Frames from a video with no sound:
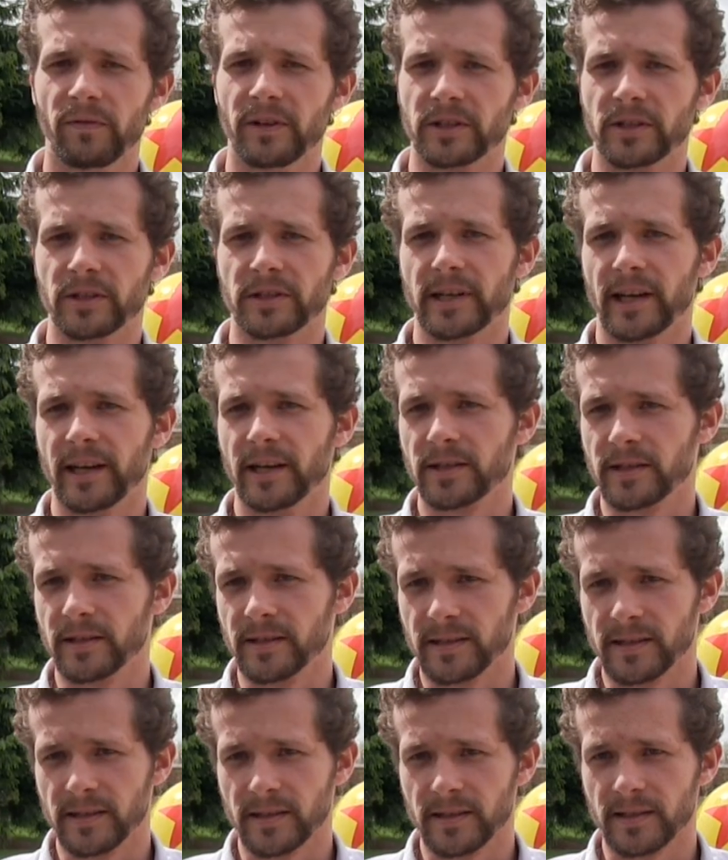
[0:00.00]

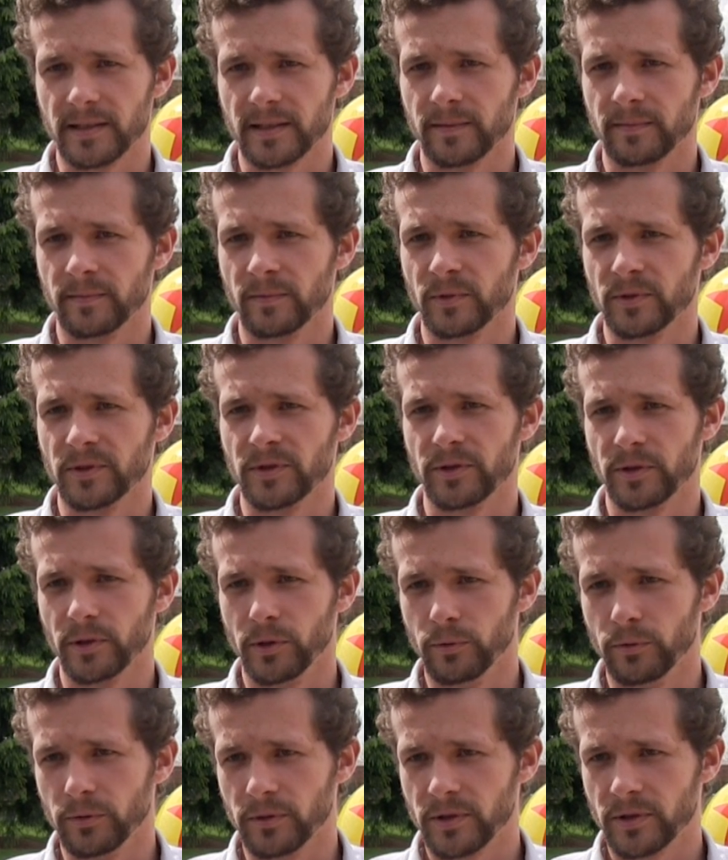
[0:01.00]
vegetation system was
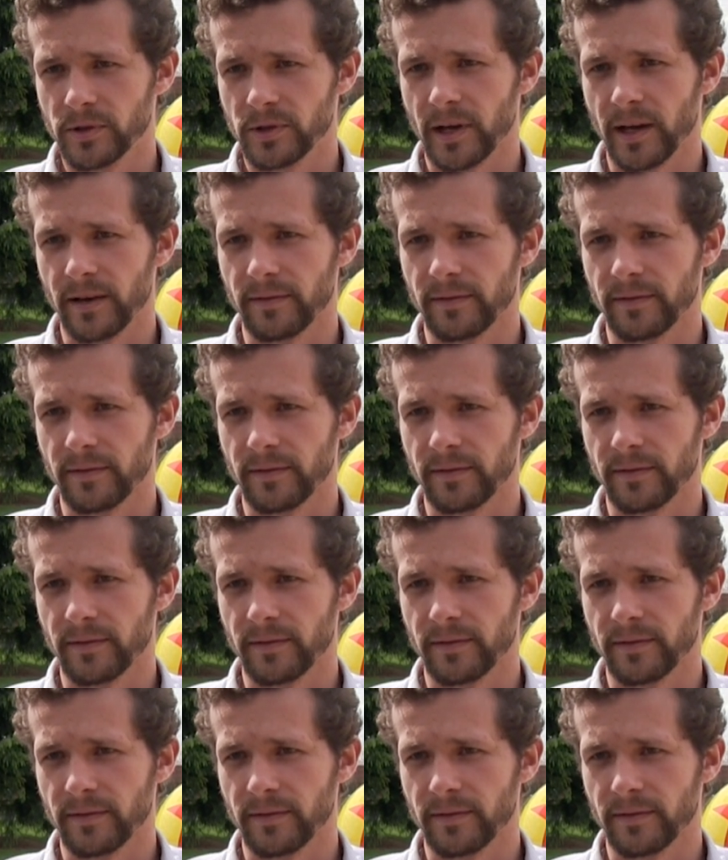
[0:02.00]
huge